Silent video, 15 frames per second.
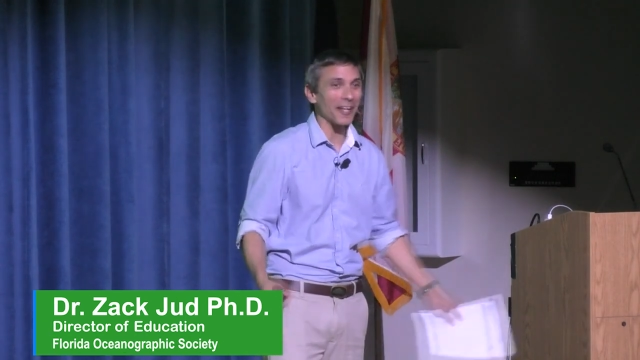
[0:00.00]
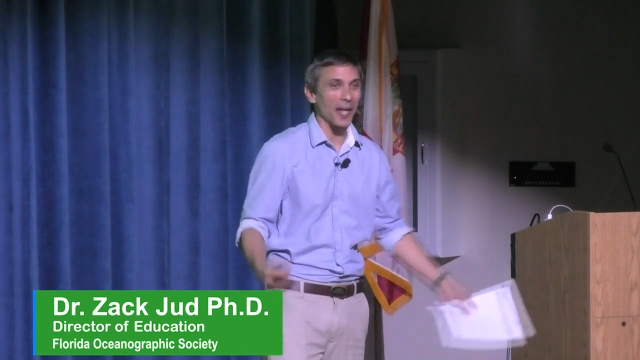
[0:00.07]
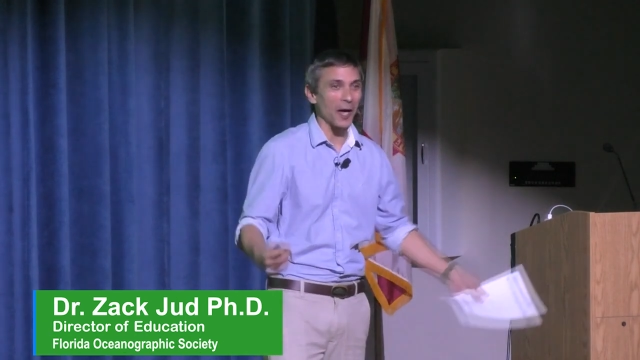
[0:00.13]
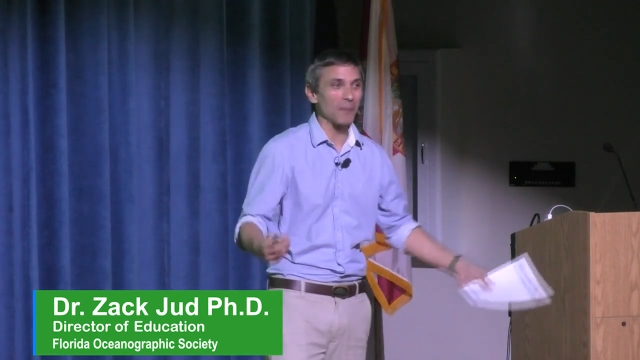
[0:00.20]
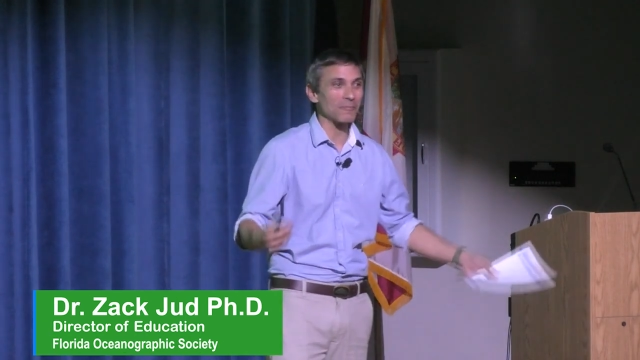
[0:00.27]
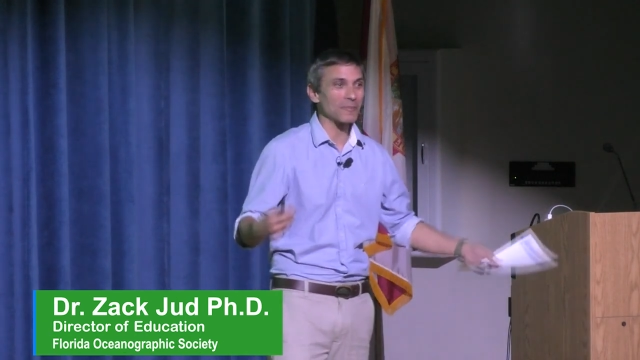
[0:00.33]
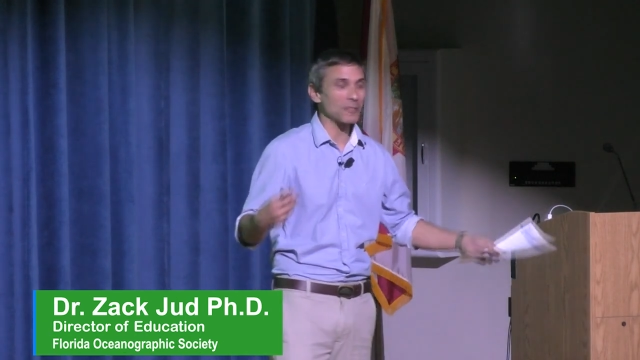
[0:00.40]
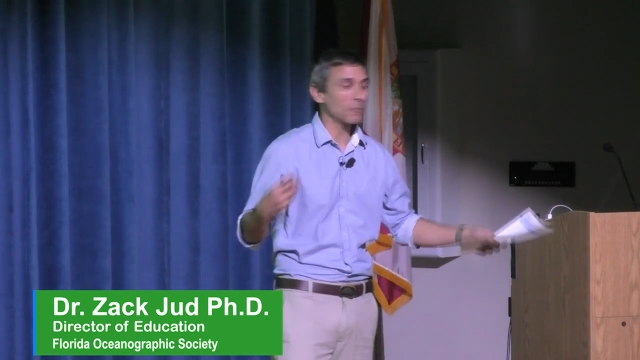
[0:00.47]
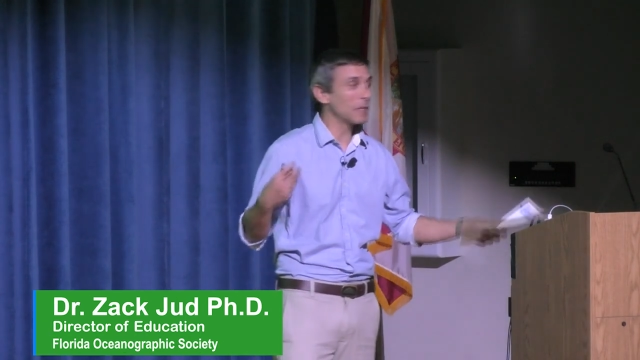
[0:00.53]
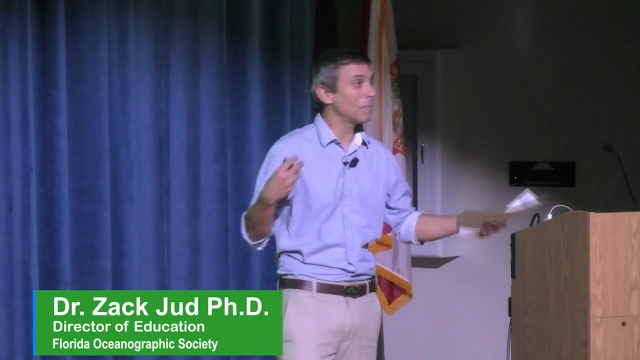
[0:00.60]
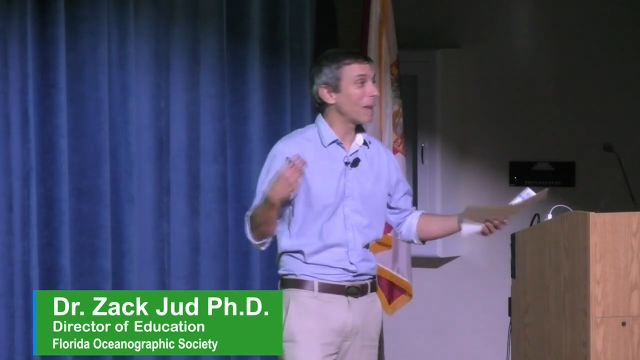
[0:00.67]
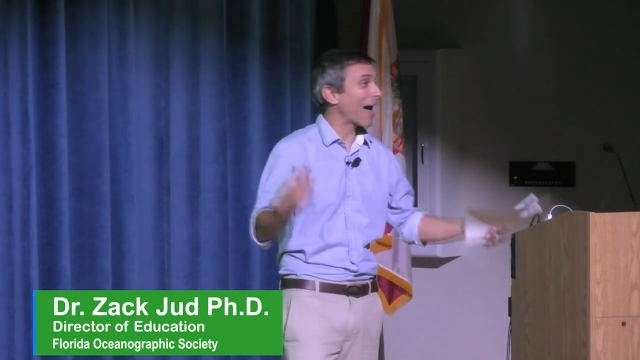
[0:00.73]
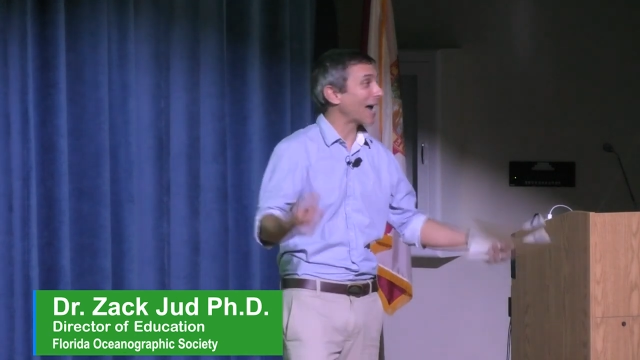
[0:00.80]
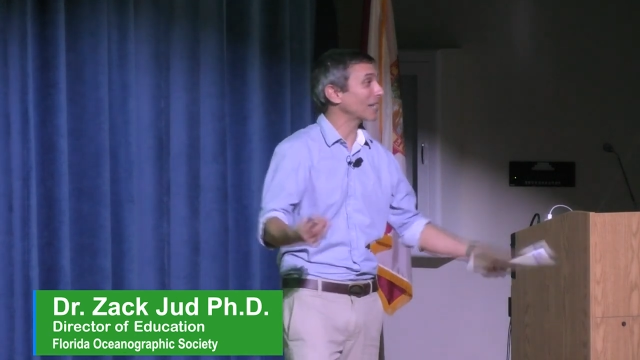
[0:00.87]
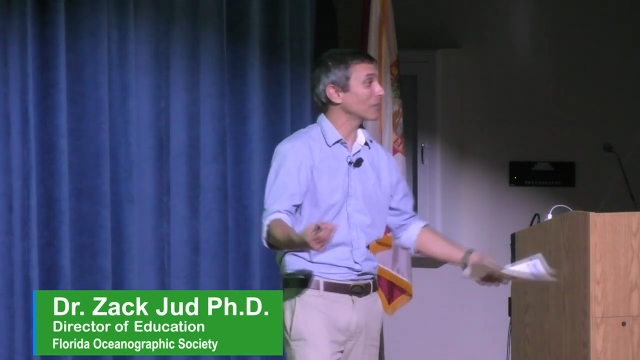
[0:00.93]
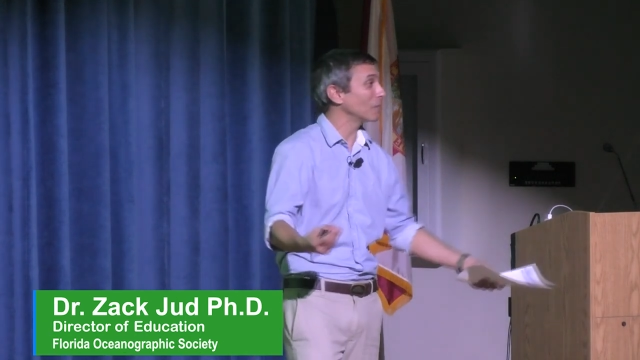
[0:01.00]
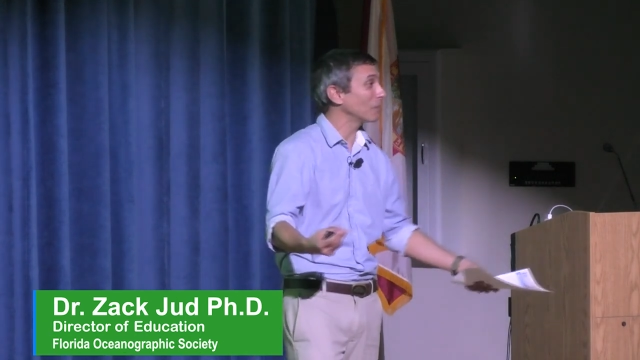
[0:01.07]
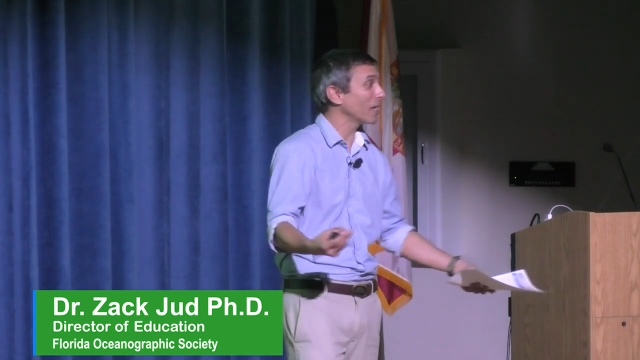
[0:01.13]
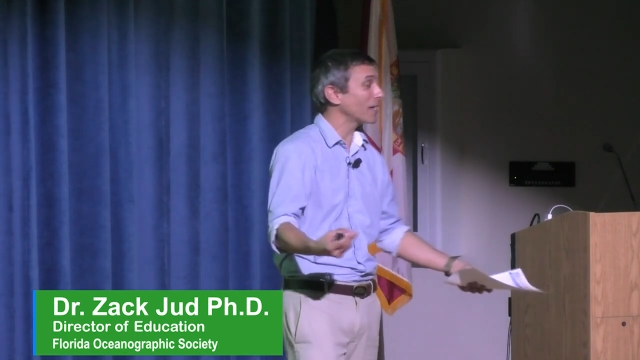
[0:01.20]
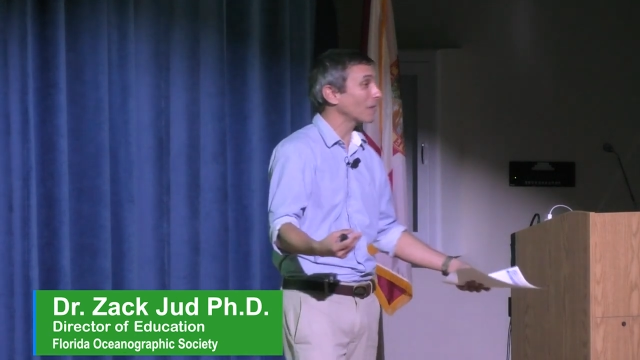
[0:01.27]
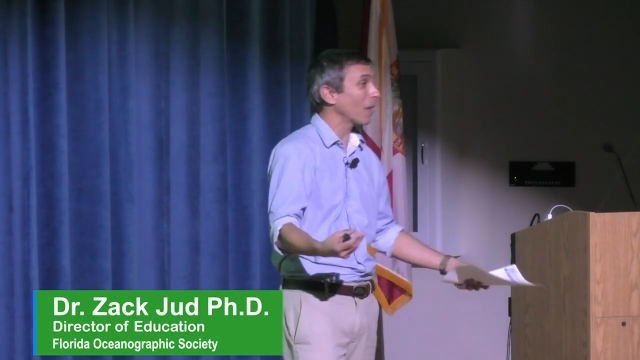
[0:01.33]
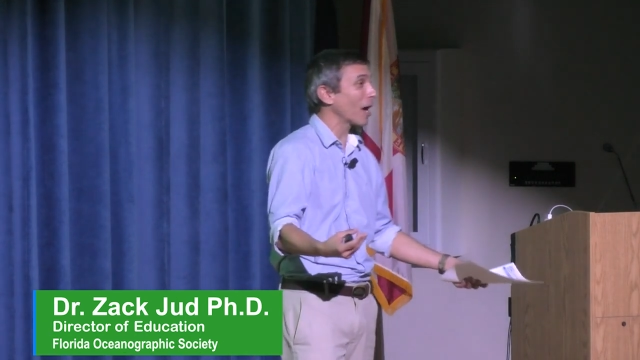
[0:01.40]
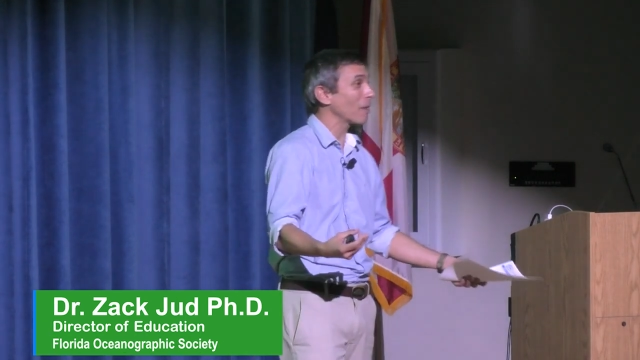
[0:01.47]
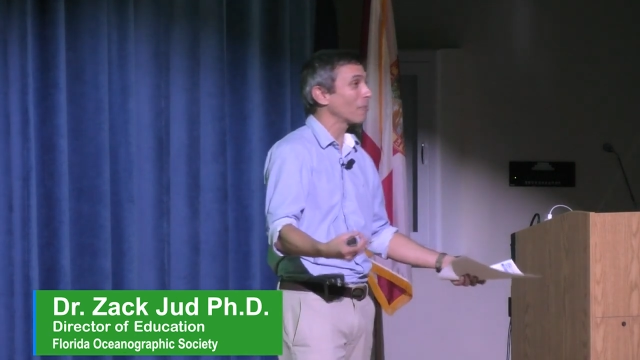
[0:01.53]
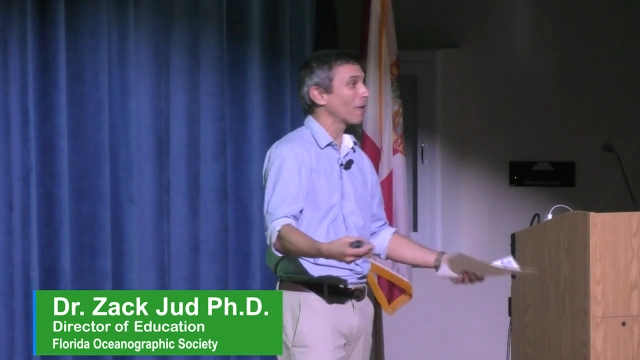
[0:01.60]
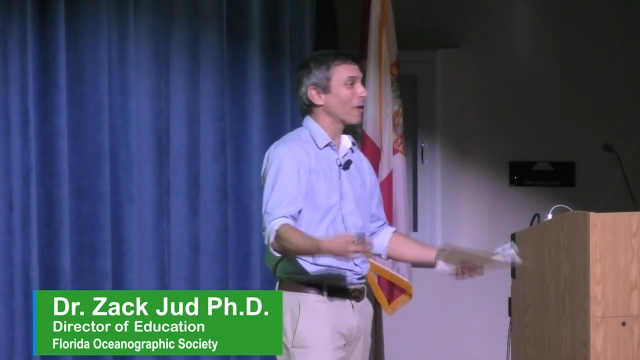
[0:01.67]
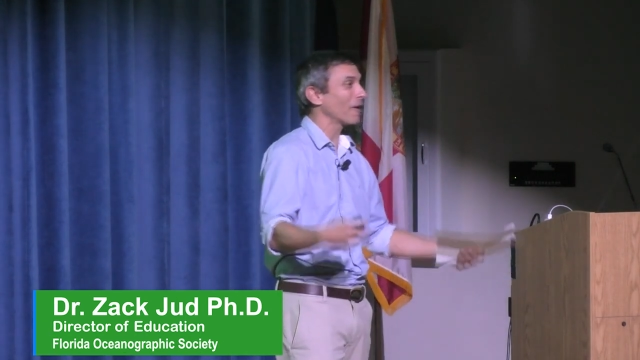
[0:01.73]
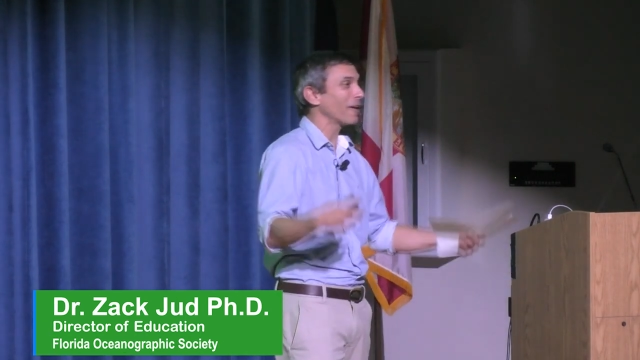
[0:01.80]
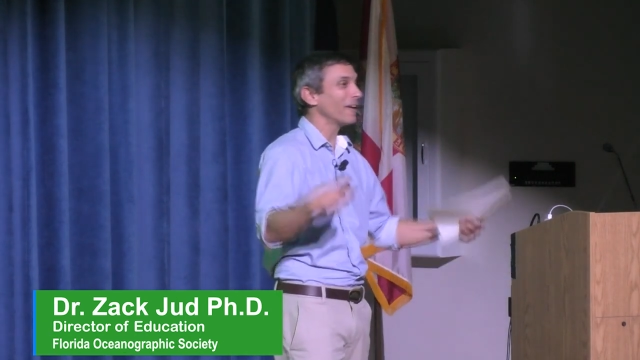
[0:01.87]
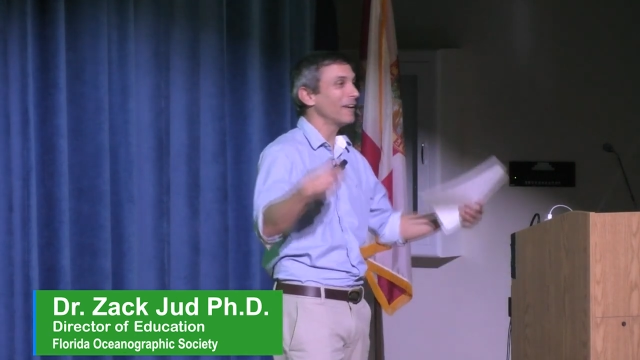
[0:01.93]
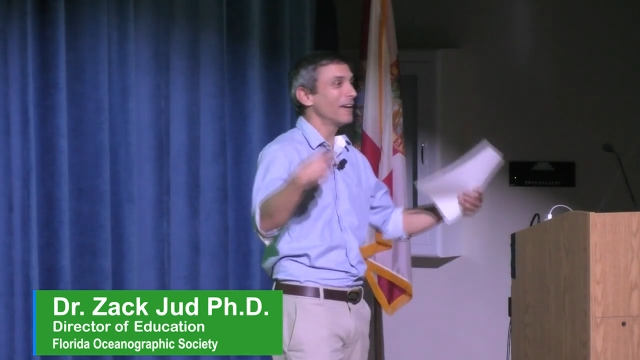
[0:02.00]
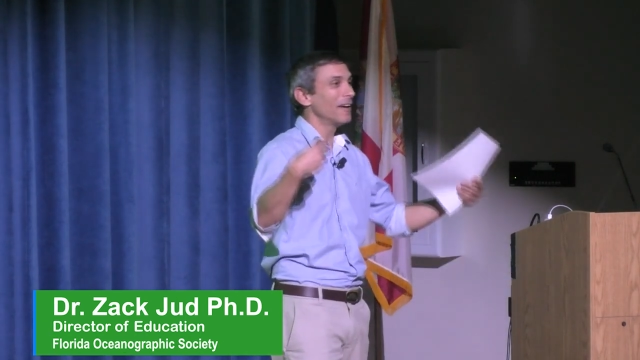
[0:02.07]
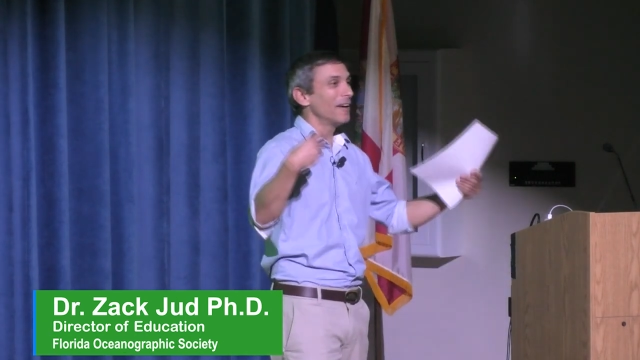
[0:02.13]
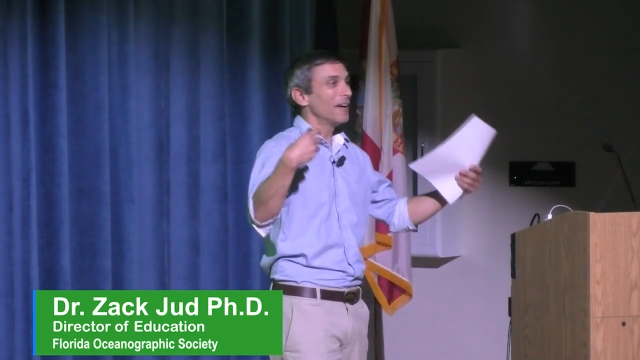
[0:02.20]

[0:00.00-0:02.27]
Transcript: am to be back in the Blake Library